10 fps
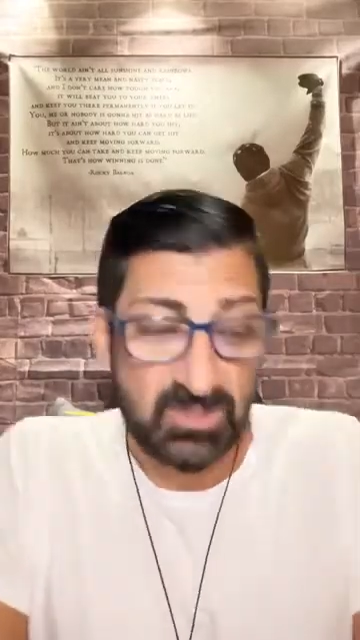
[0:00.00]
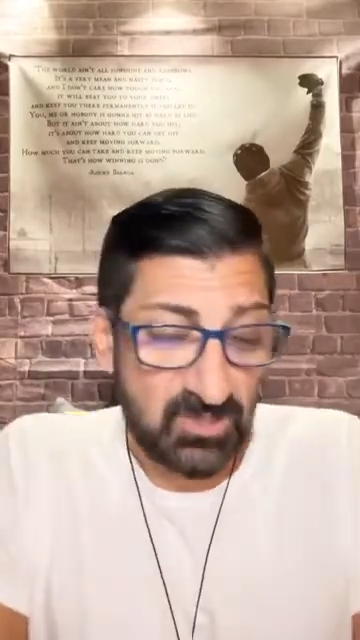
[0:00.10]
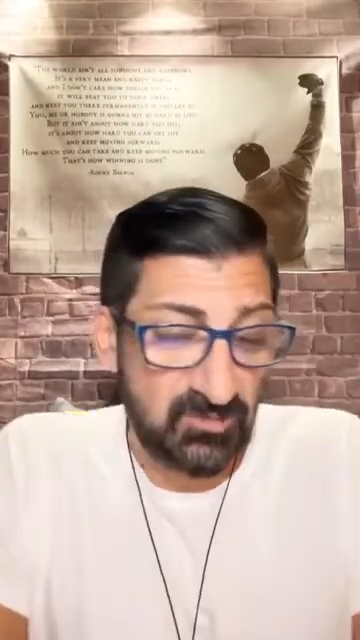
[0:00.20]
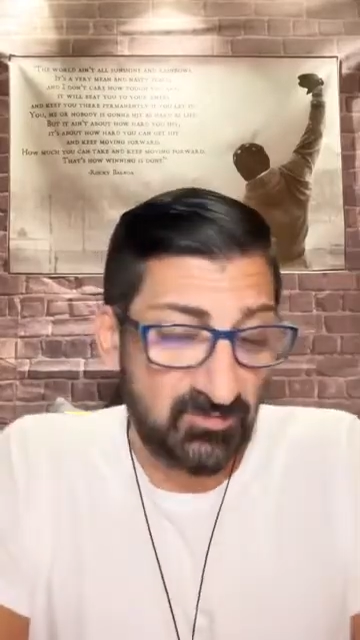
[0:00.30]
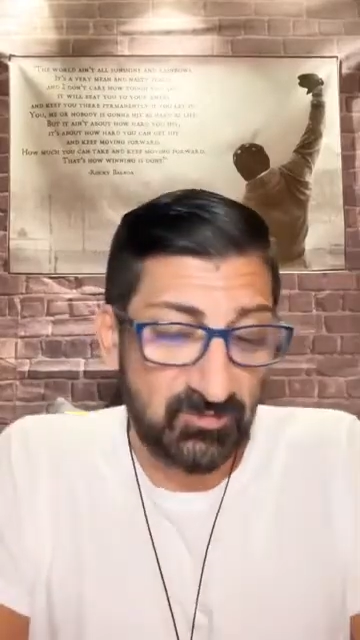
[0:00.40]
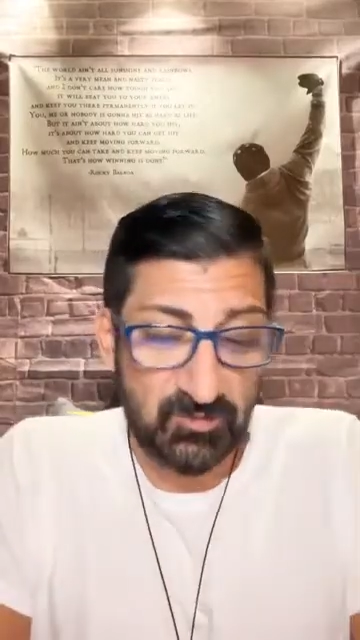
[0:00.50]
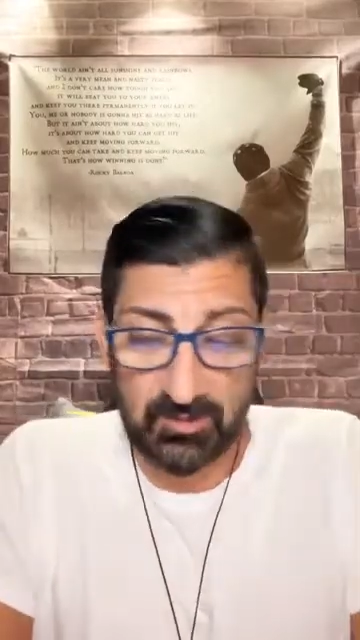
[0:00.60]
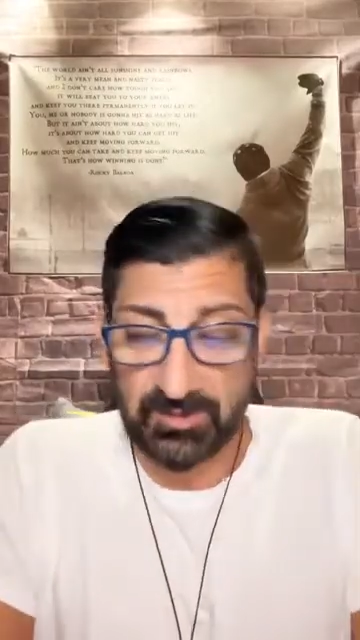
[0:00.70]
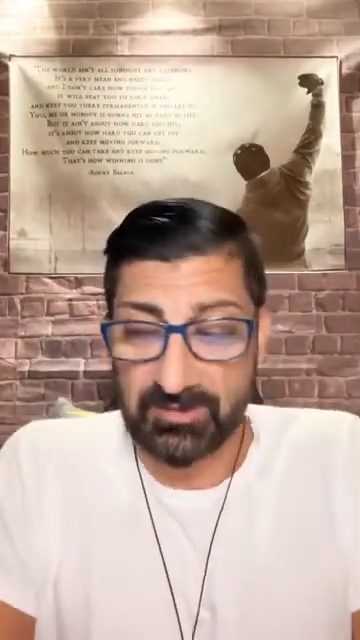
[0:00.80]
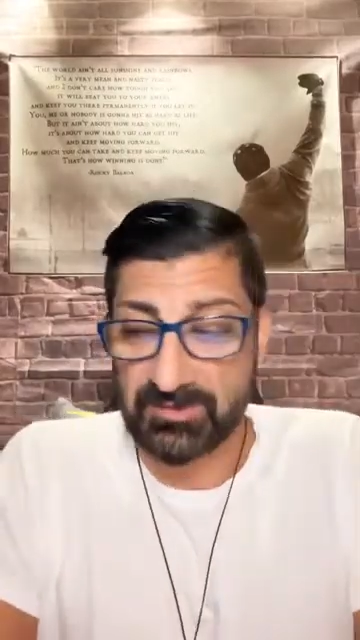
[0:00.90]

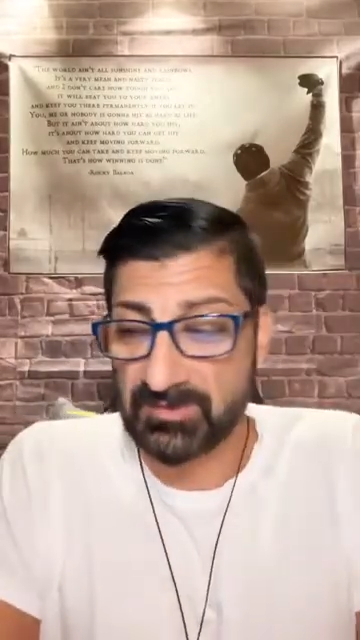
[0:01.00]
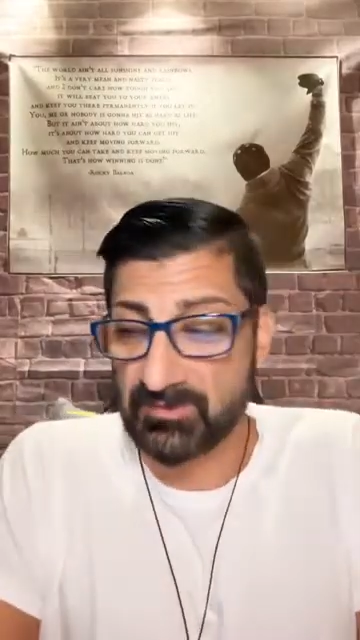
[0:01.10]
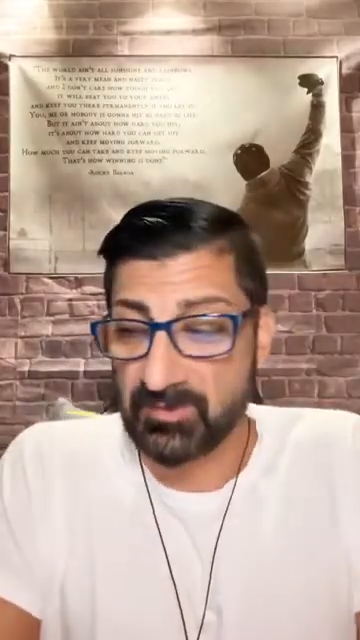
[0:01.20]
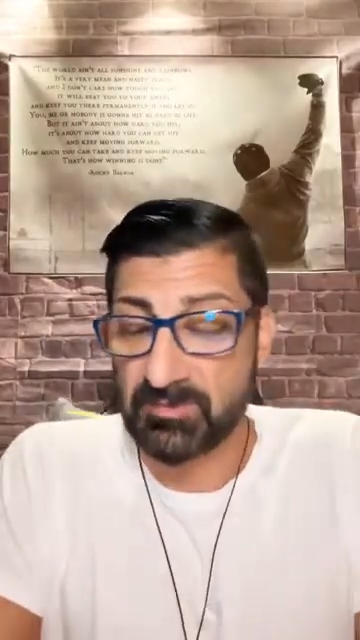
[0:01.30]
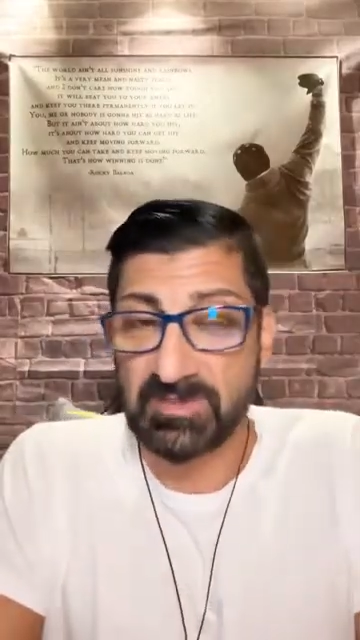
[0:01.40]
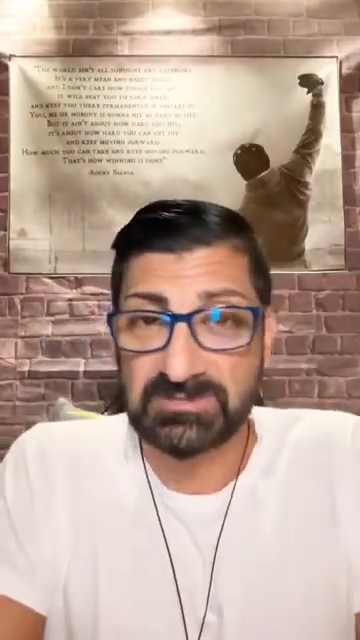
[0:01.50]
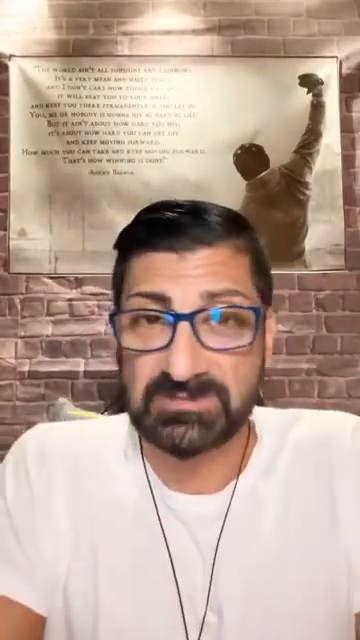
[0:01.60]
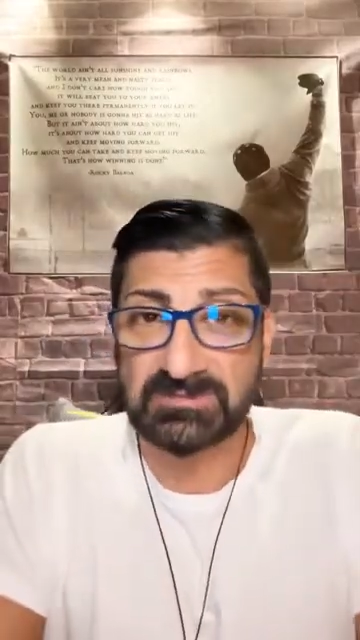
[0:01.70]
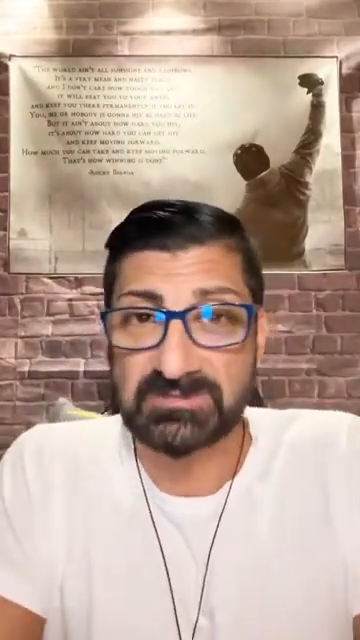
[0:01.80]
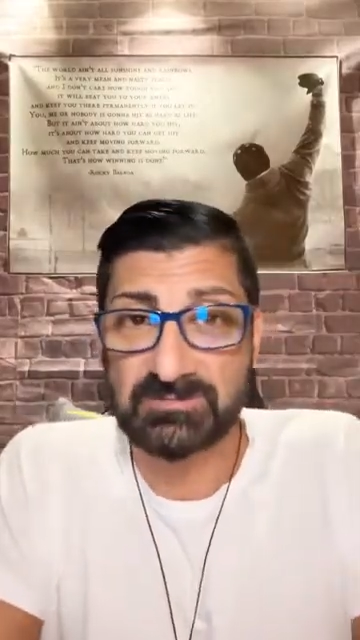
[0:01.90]
for the
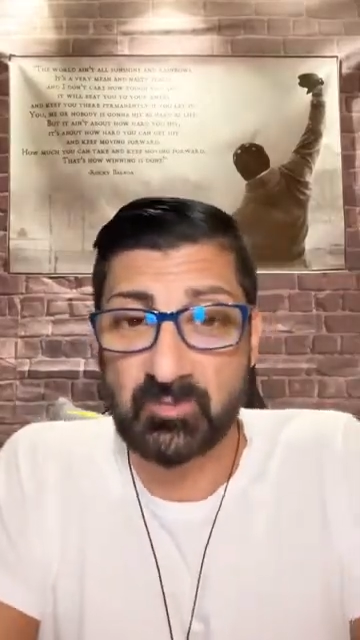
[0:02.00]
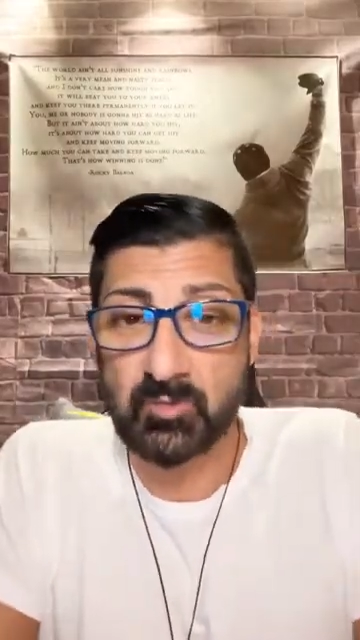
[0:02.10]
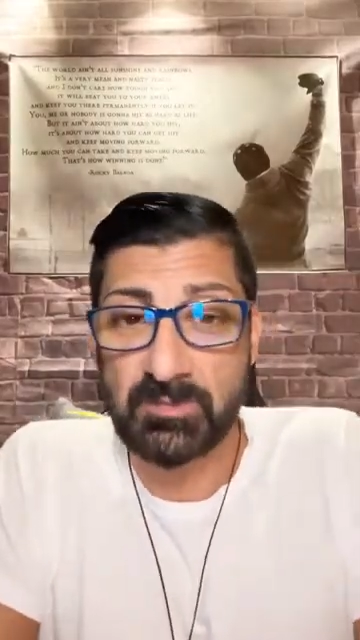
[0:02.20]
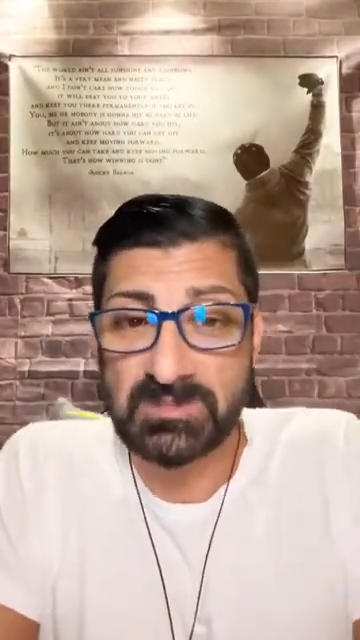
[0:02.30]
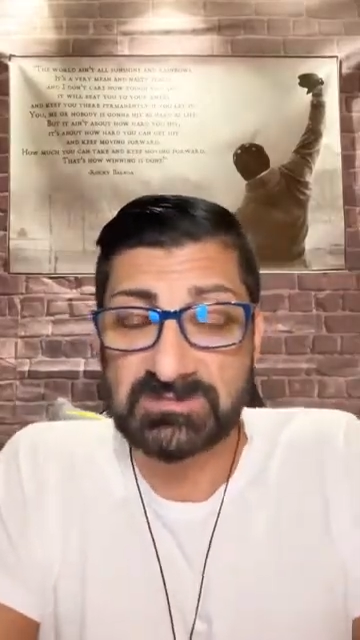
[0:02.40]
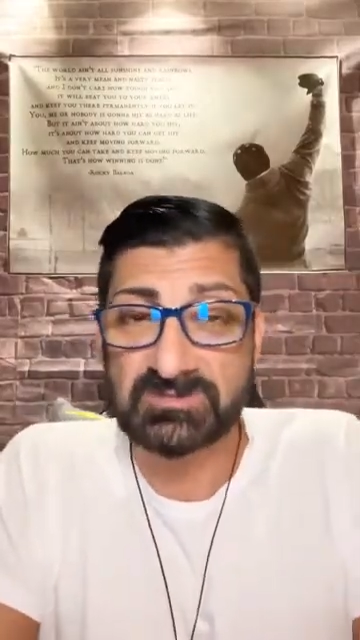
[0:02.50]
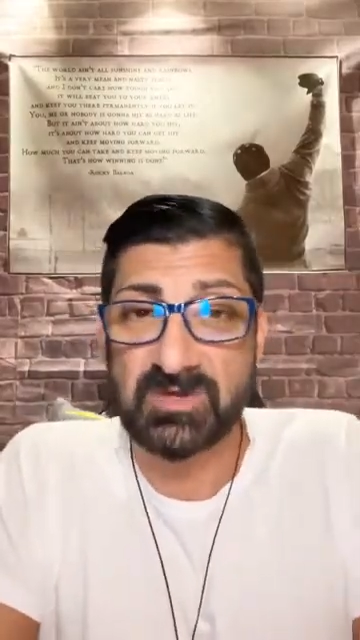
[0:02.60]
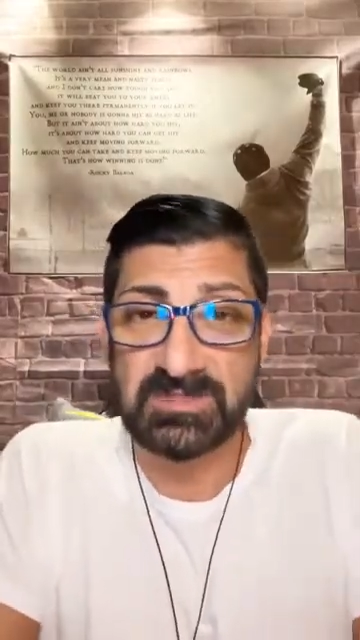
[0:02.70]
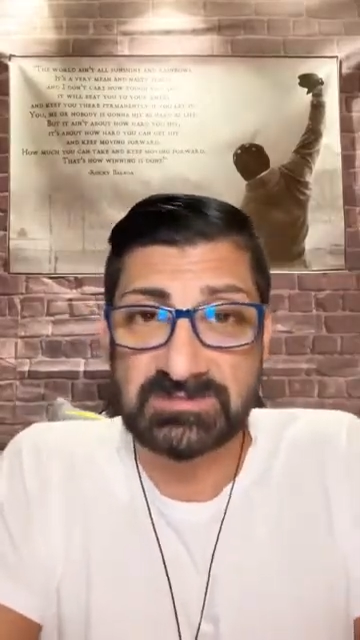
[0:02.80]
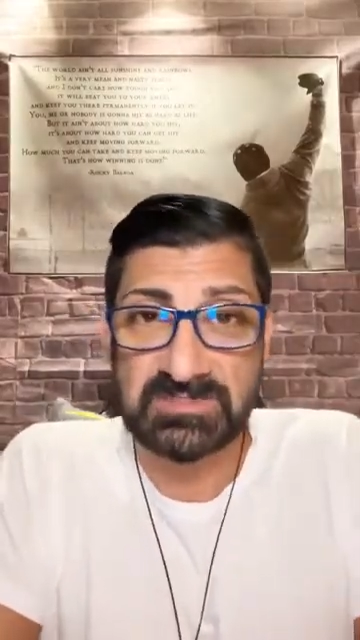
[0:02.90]
women's
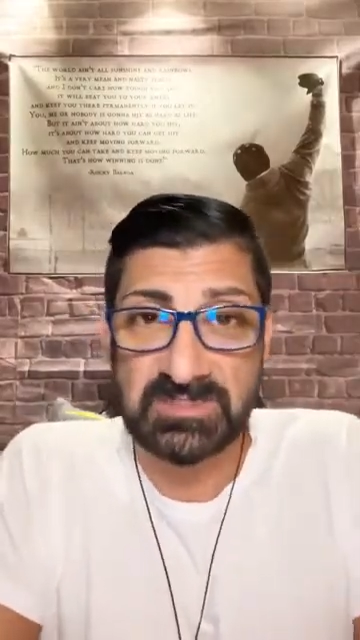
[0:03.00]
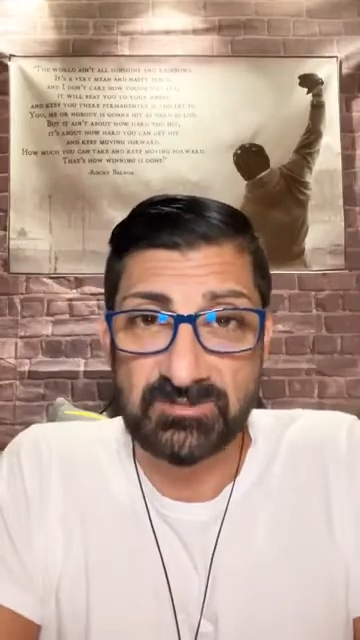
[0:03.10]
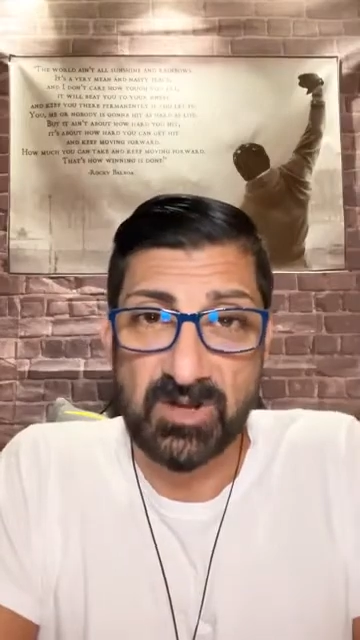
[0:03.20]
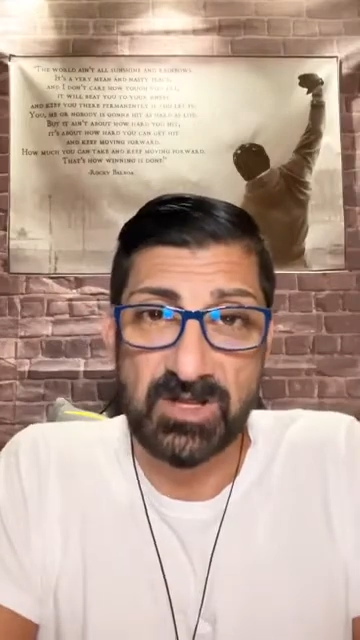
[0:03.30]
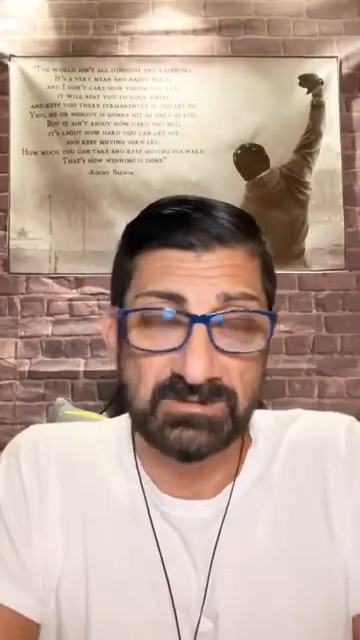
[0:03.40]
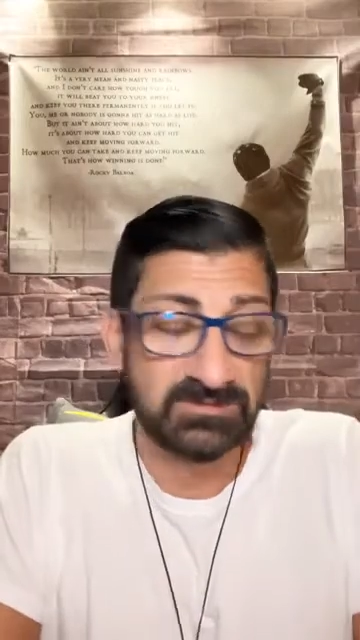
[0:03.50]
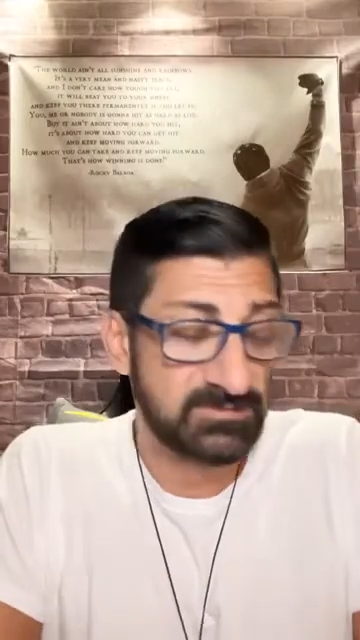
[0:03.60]
rights in Iran.